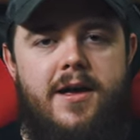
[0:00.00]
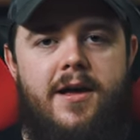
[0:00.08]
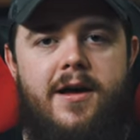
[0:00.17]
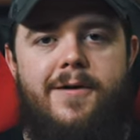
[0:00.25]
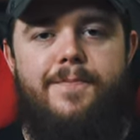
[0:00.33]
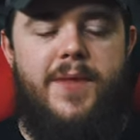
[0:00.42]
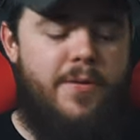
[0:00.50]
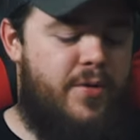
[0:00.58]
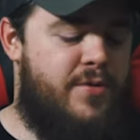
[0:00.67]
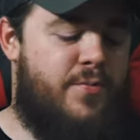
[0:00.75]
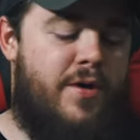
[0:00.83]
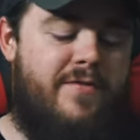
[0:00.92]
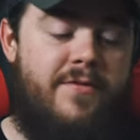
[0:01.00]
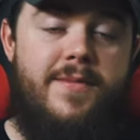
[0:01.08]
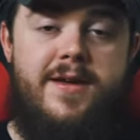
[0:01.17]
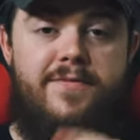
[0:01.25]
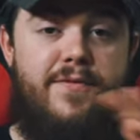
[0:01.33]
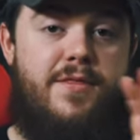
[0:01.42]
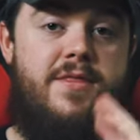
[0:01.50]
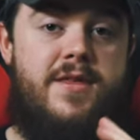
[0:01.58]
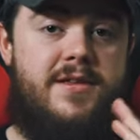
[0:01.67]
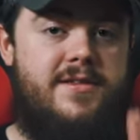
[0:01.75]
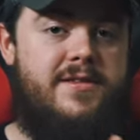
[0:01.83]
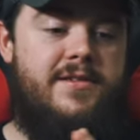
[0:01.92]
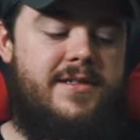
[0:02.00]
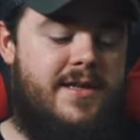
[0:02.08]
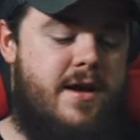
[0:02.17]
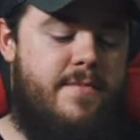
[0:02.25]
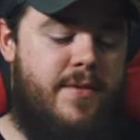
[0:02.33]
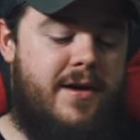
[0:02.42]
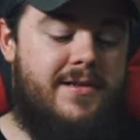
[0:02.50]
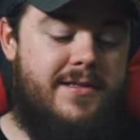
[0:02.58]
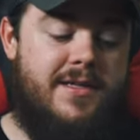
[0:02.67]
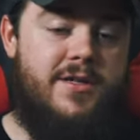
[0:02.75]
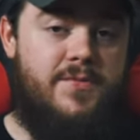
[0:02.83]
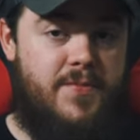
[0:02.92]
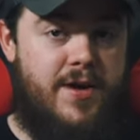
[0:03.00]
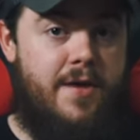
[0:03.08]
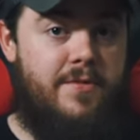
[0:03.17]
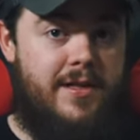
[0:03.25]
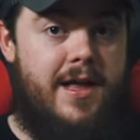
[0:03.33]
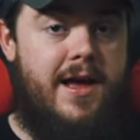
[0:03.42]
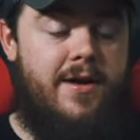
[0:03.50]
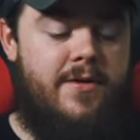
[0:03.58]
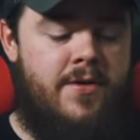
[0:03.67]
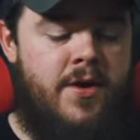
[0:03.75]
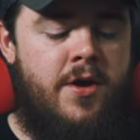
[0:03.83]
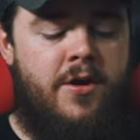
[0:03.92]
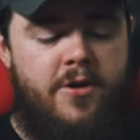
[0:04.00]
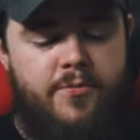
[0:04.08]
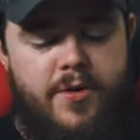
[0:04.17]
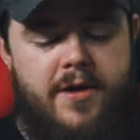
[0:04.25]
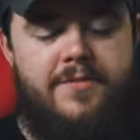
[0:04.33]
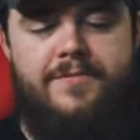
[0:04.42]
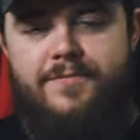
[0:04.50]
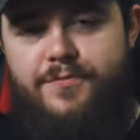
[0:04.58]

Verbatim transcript: Um, it wouldn't work for me for this setup because this is what I rely on, but